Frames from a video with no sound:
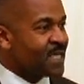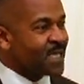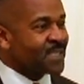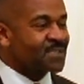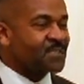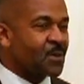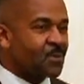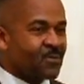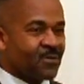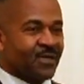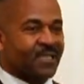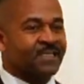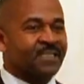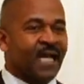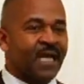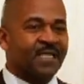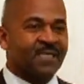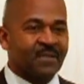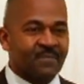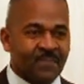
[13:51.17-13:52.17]
And so we're
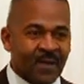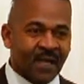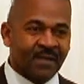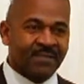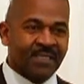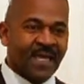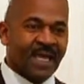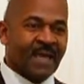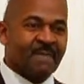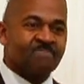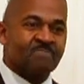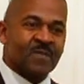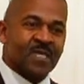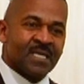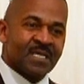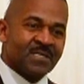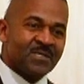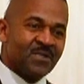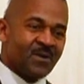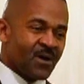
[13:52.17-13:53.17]
excited about that.
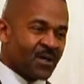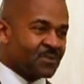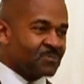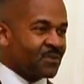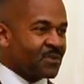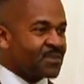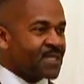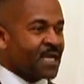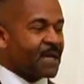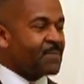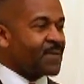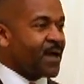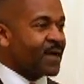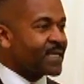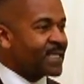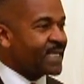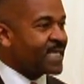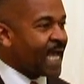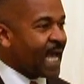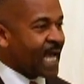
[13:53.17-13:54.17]
You know, as we think
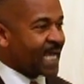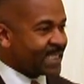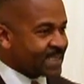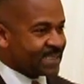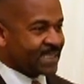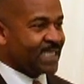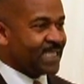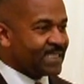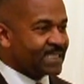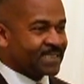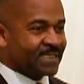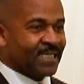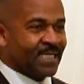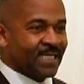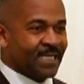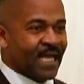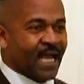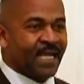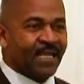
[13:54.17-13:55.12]
about EITC,